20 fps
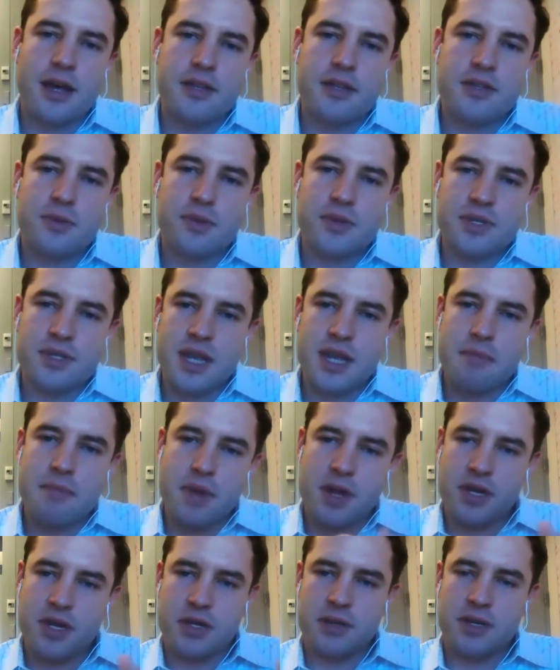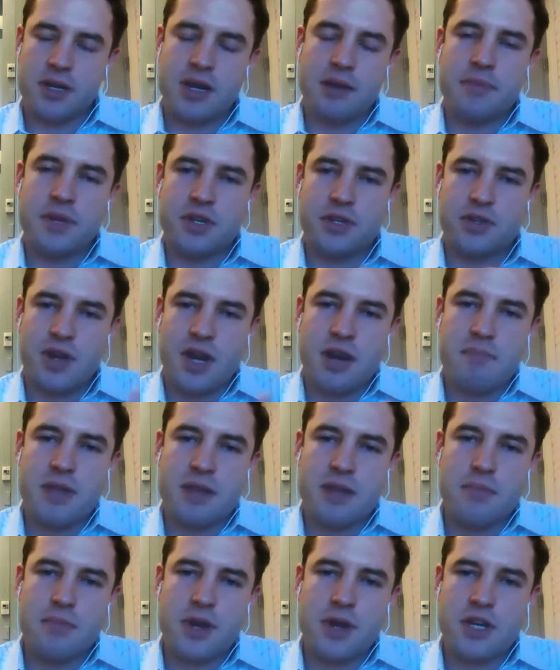So we're seeing companies trying to
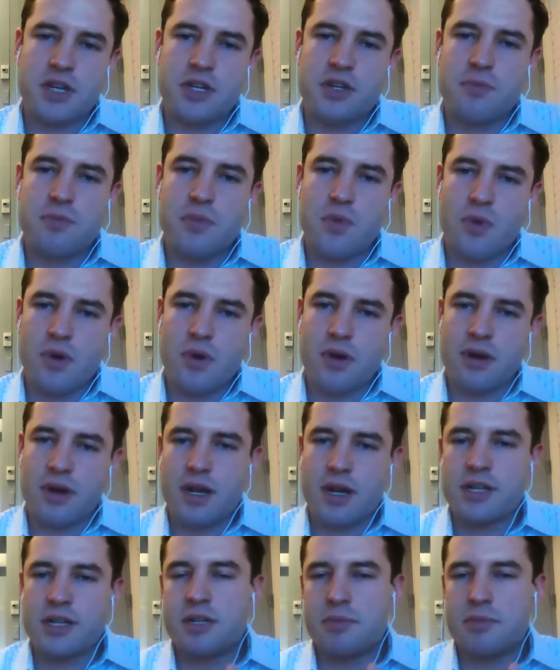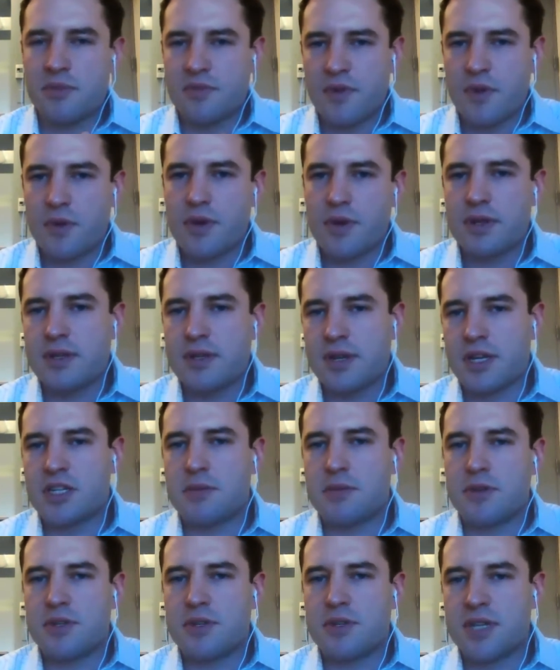be much more customer-focused,
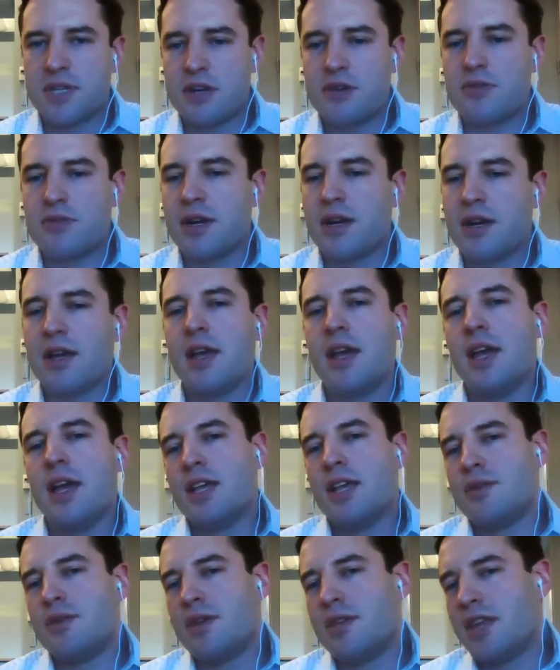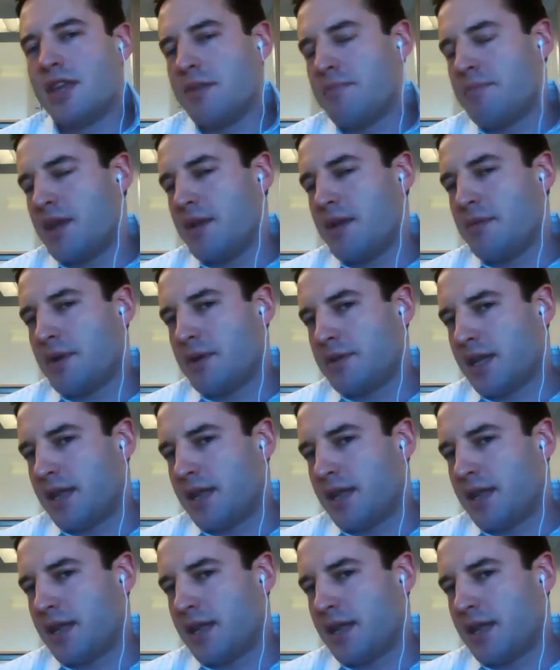customer-centric. So I think being able to